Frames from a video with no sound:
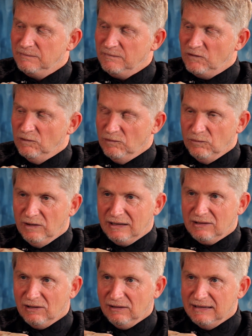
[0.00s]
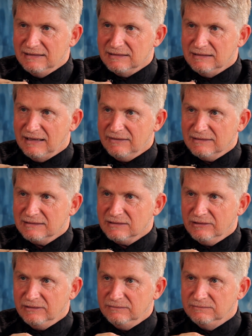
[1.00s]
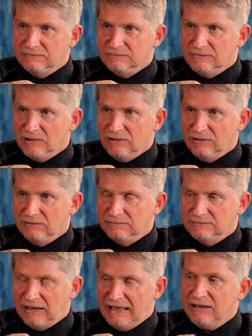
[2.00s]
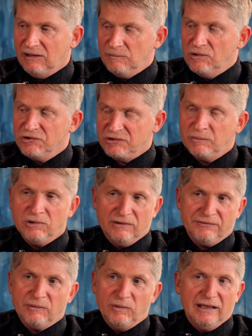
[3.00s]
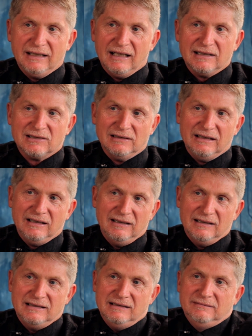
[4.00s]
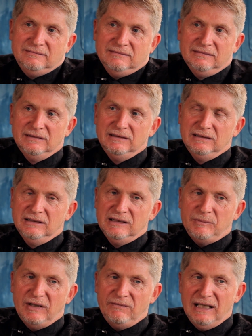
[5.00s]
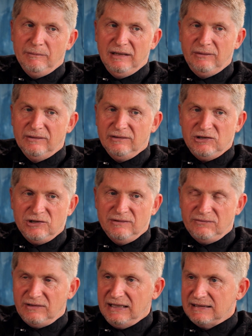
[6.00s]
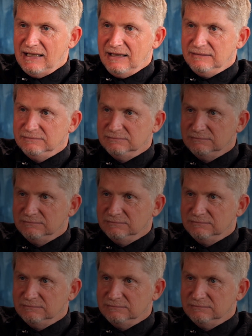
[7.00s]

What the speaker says: former work colleagues and others who I had got more support from work actually than I did. My family were too freaked out.